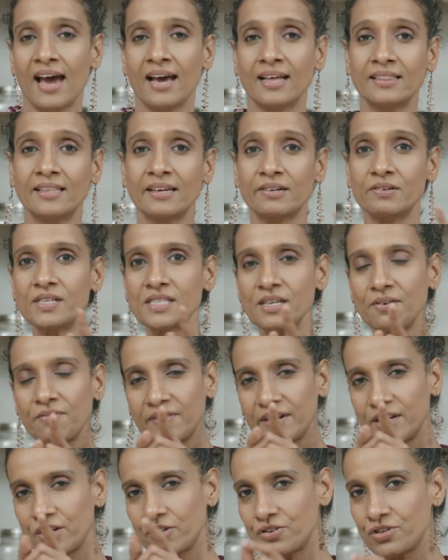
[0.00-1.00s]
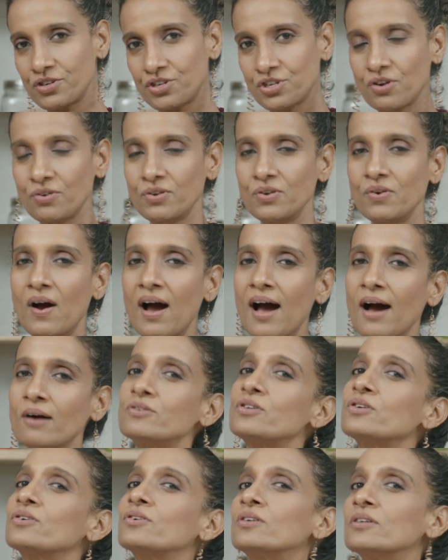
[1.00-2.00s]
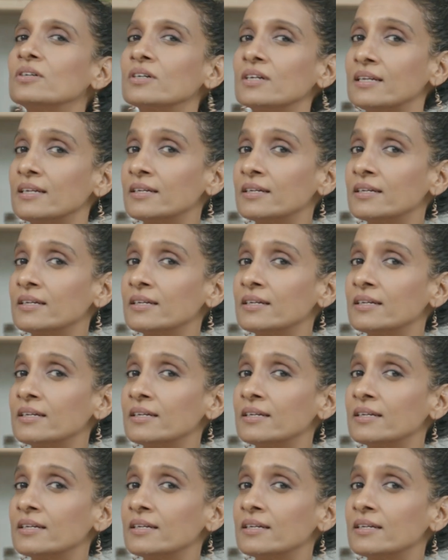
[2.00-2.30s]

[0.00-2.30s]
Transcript: And there is a video to show you how to cook